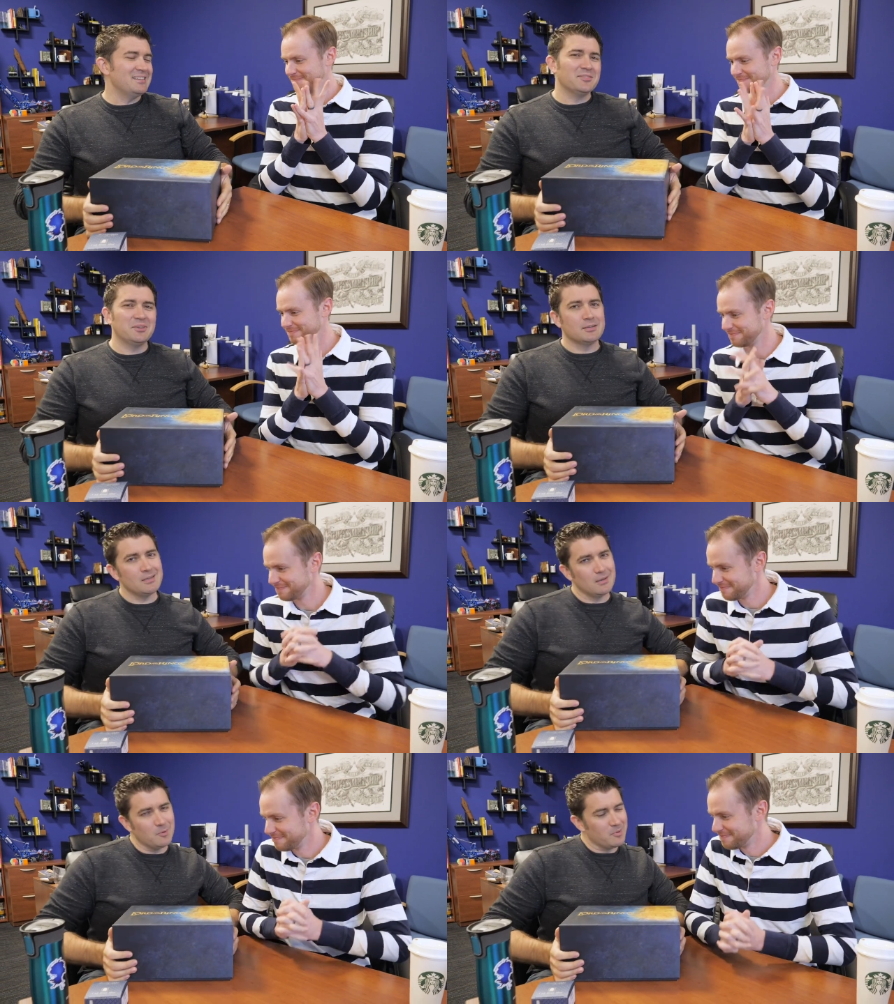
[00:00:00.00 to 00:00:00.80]
Speaker 1: He's an
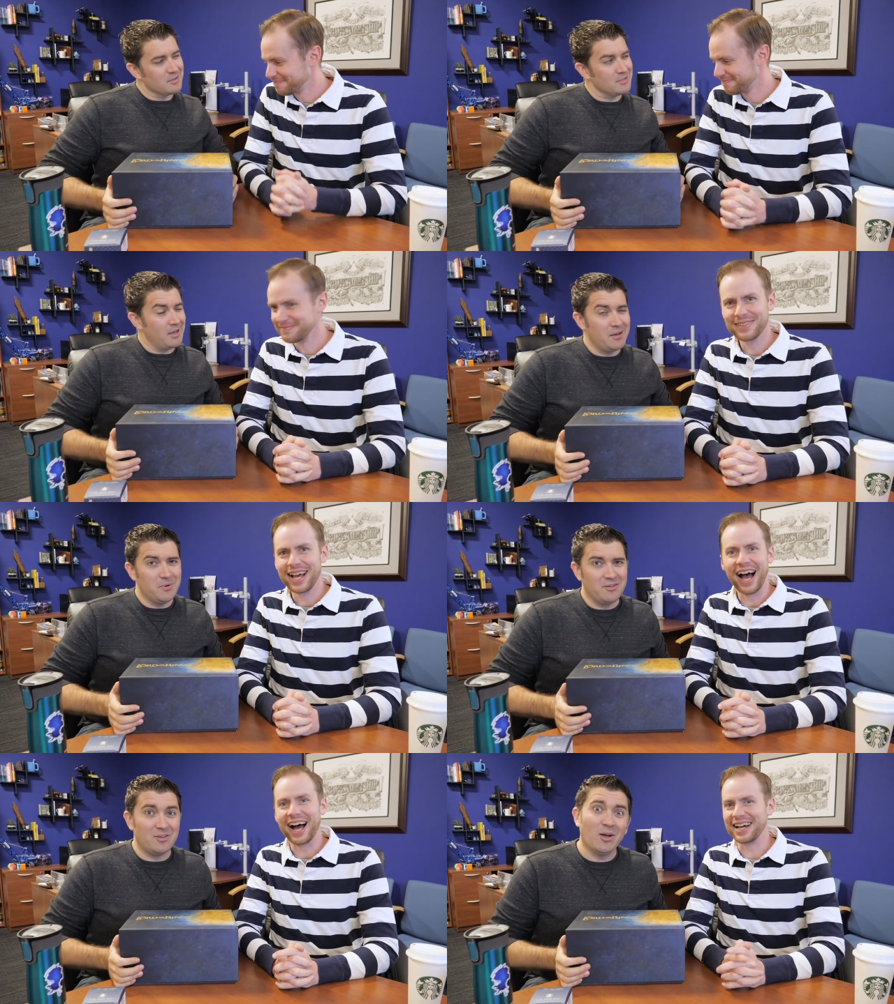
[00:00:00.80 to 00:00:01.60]
excitable person
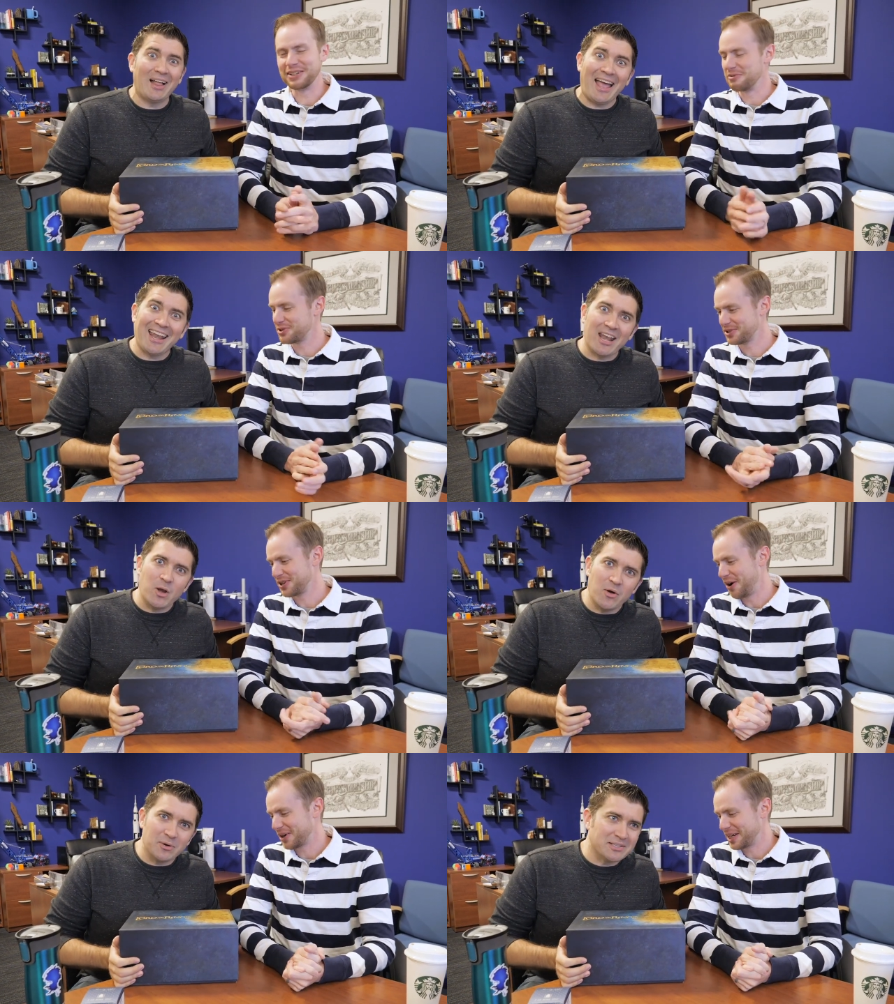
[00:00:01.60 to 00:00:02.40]
anyway. If you I don't know
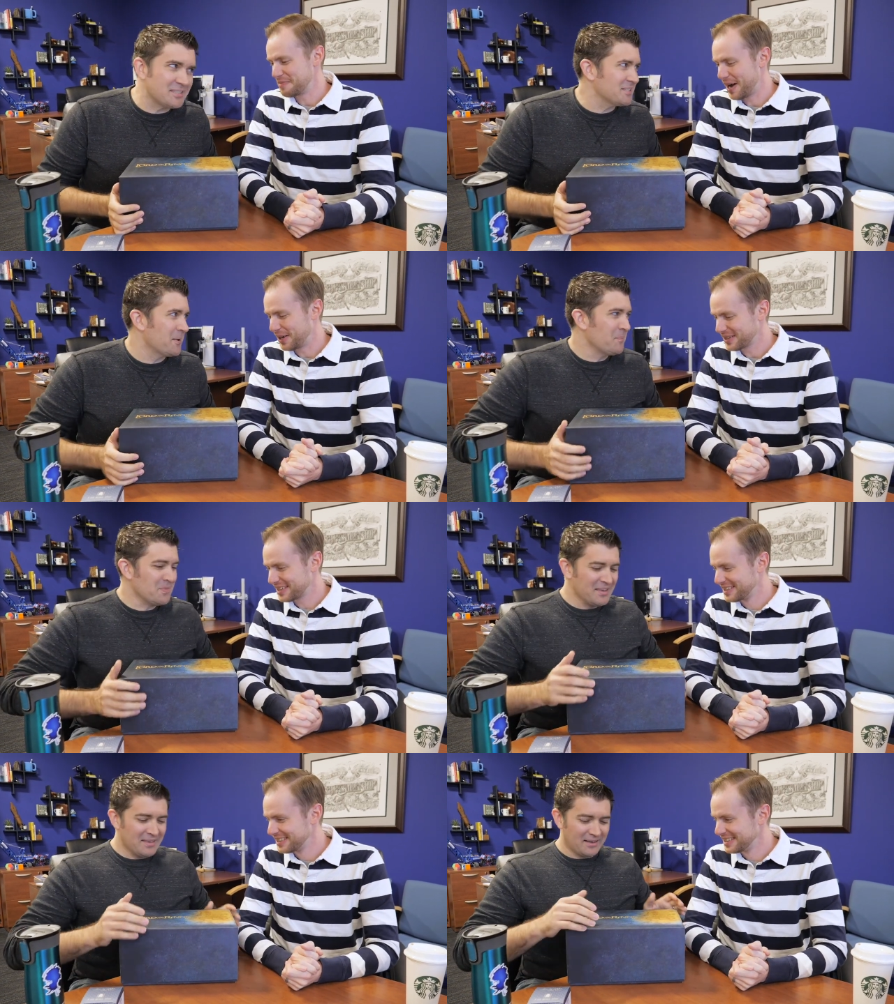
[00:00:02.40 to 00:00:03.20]
you're noticed.
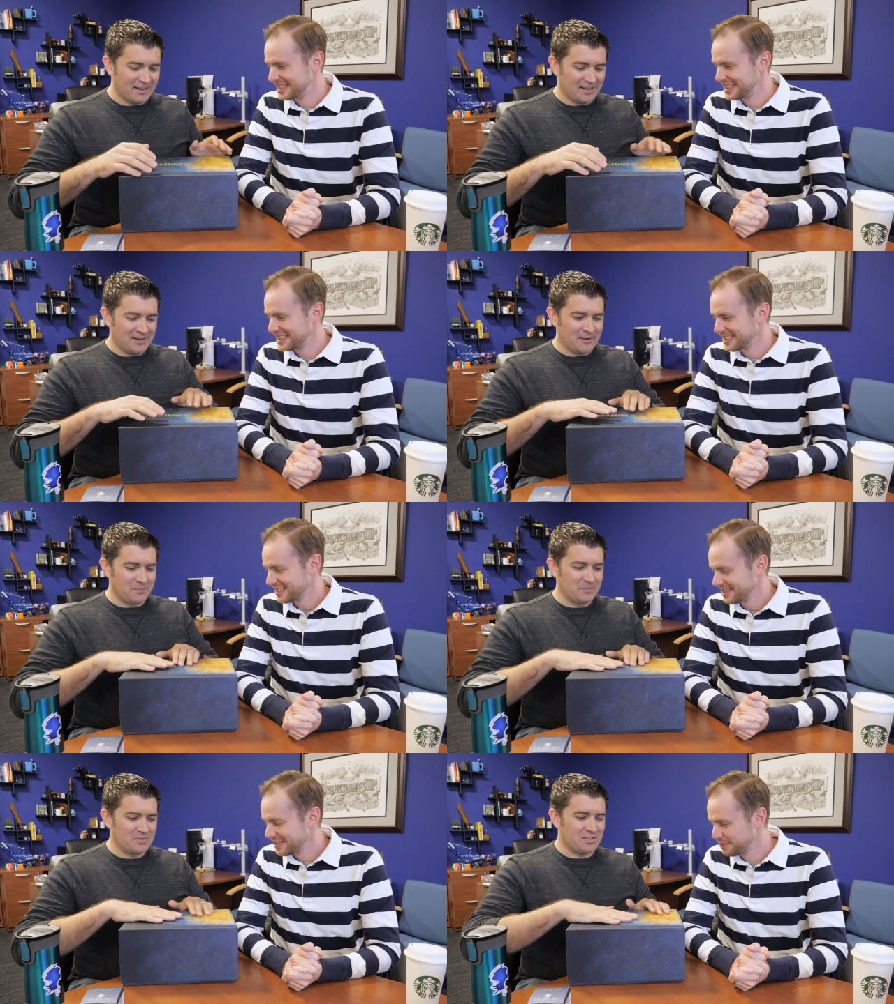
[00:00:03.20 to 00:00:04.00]
about.
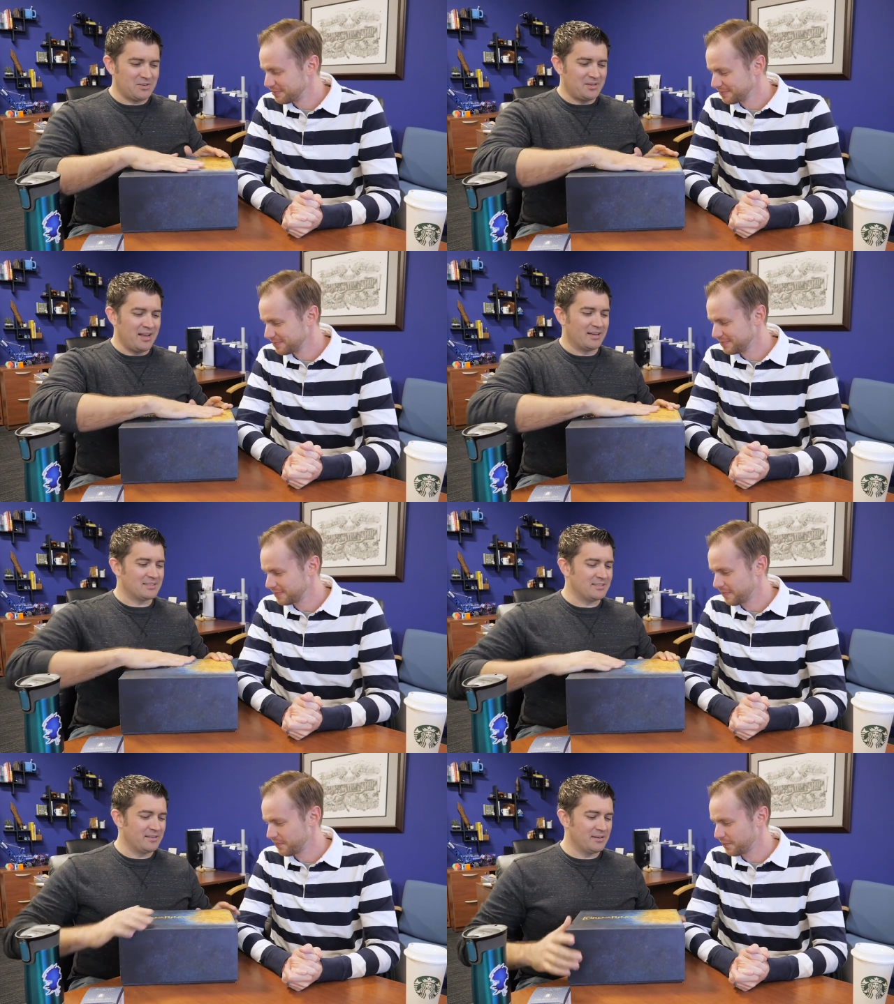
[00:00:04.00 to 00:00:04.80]
Um, so
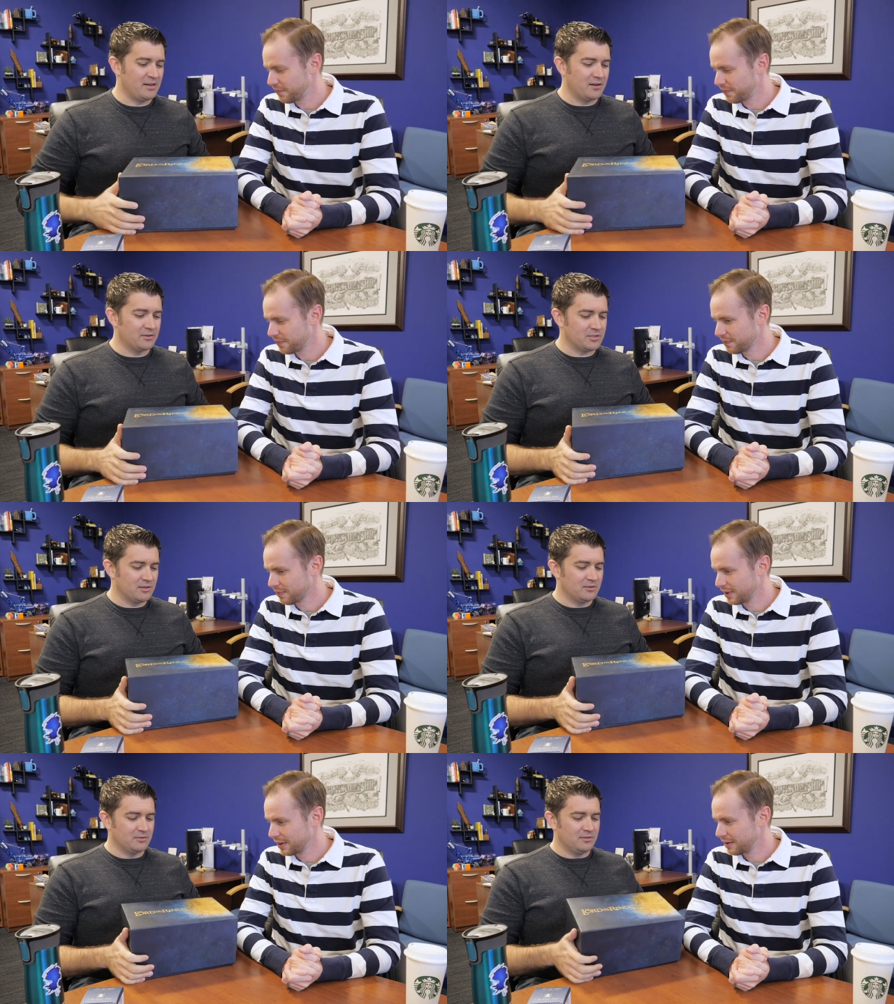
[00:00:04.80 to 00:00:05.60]
yes, there you go.
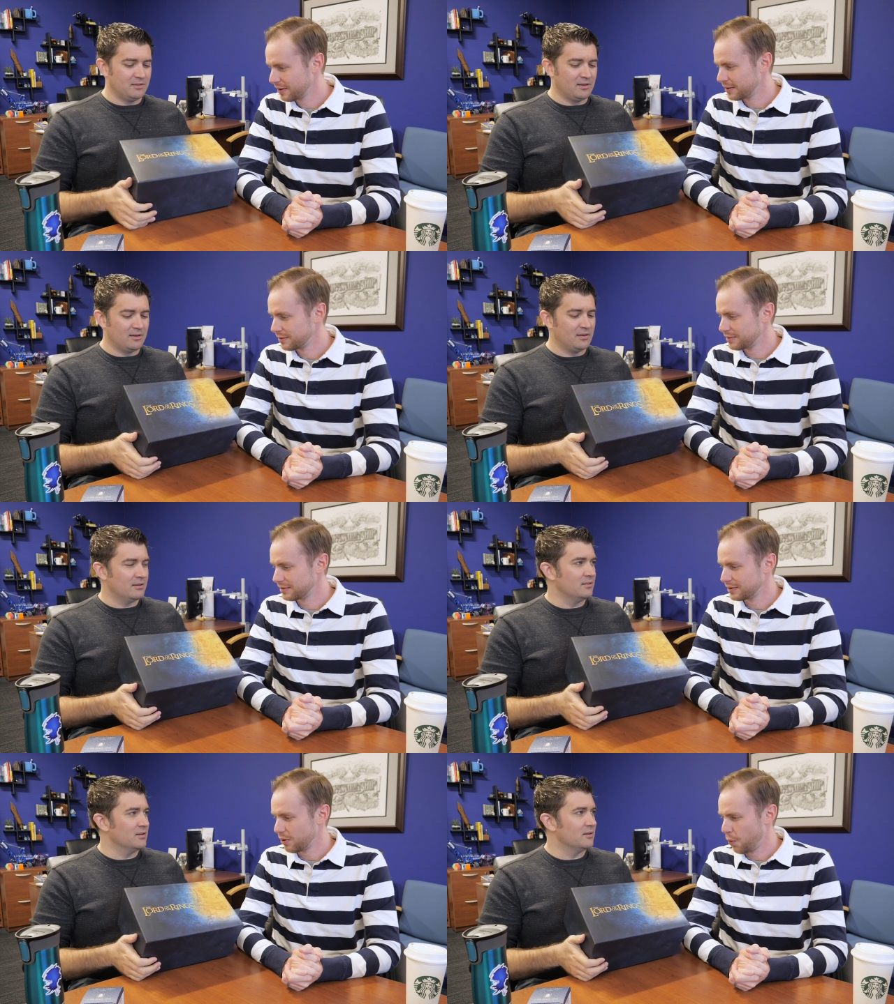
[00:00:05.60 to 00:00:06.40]
So
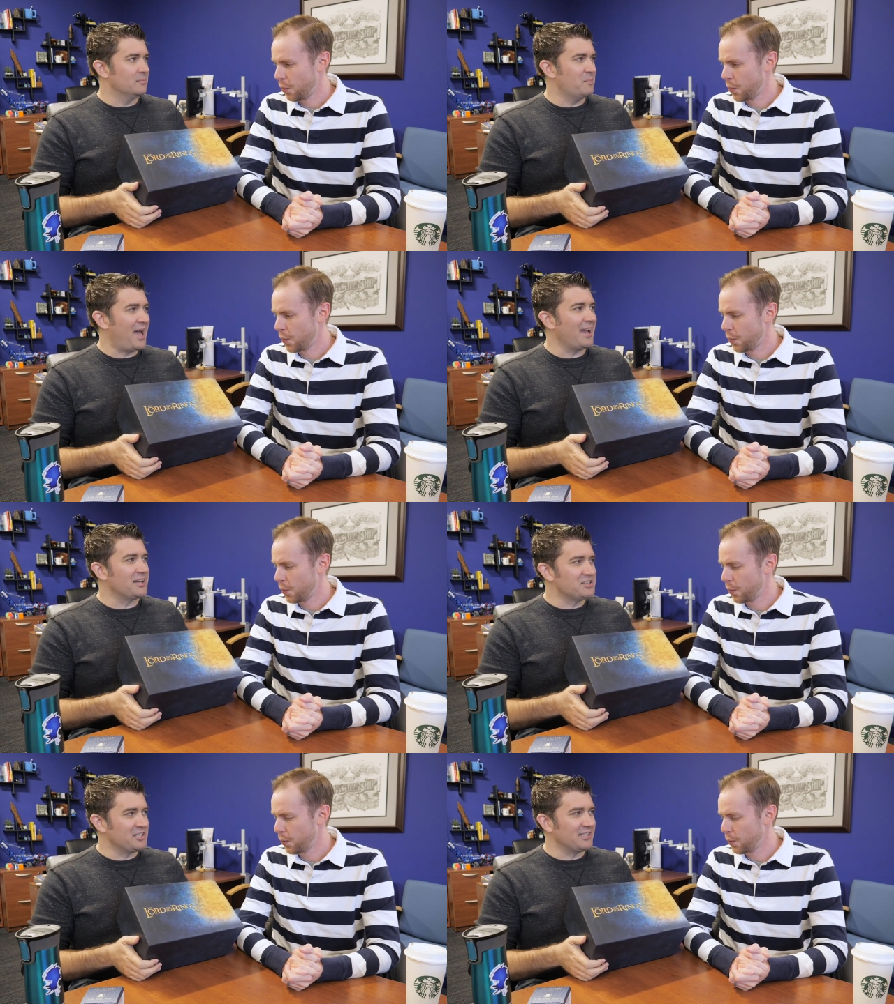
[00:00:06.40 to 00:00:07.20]
the the
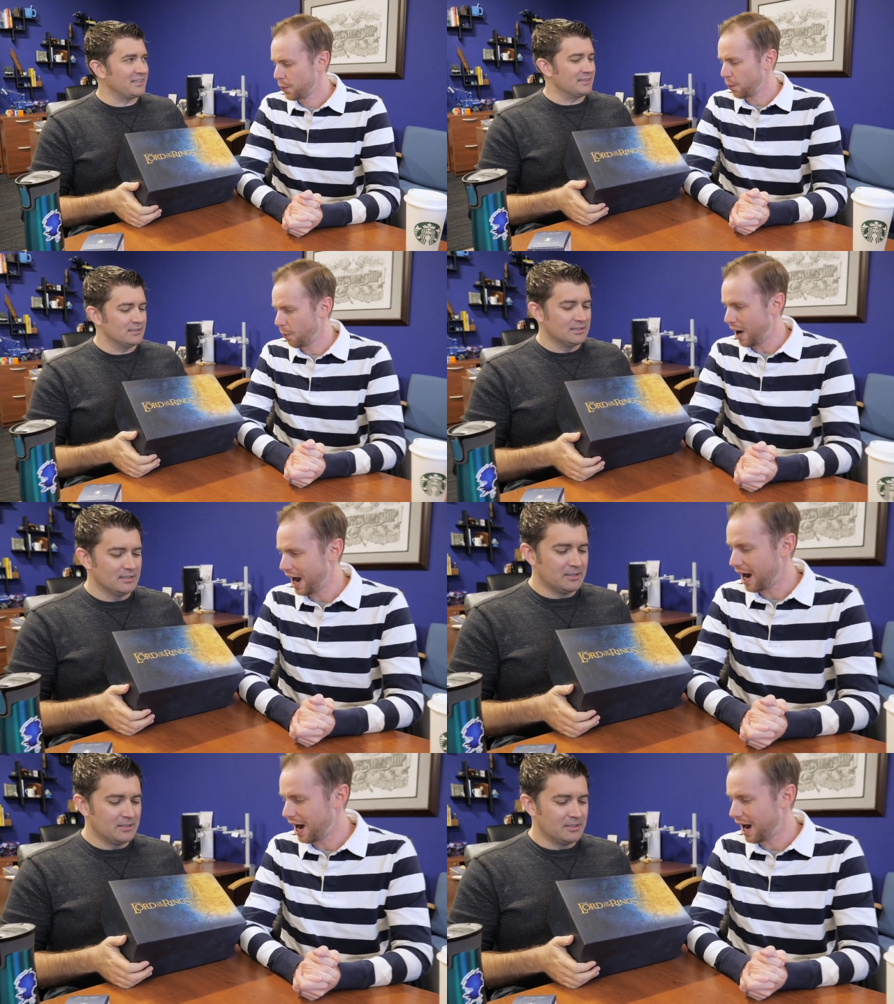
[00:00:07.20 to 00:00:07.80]
packaging. Wow.